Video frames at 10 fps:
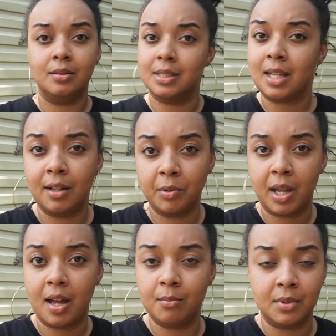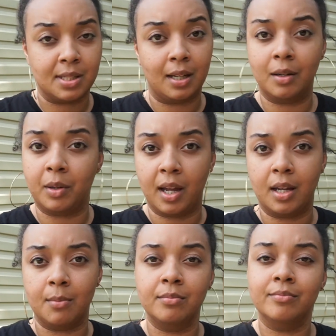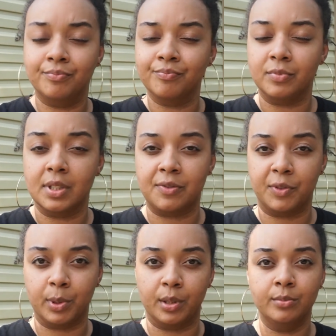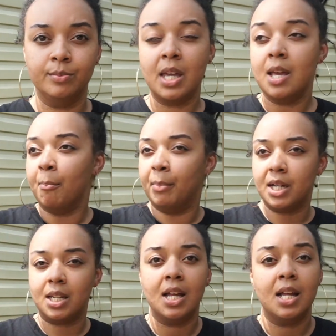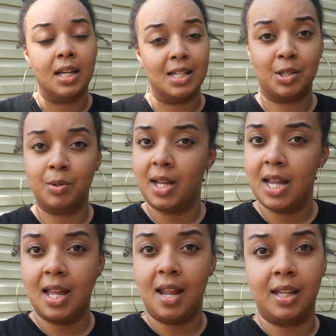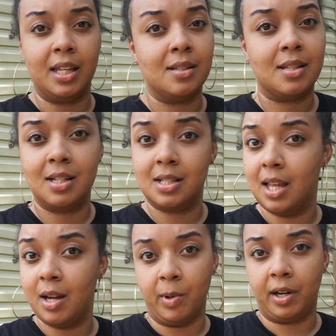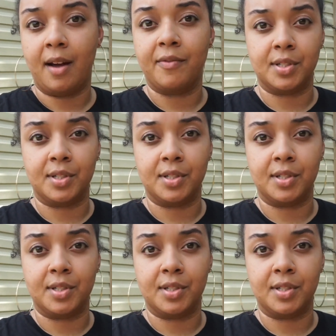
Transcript: this ain't no cap, this ain't no game, this for real. But let's go ahead and get into this leg workout for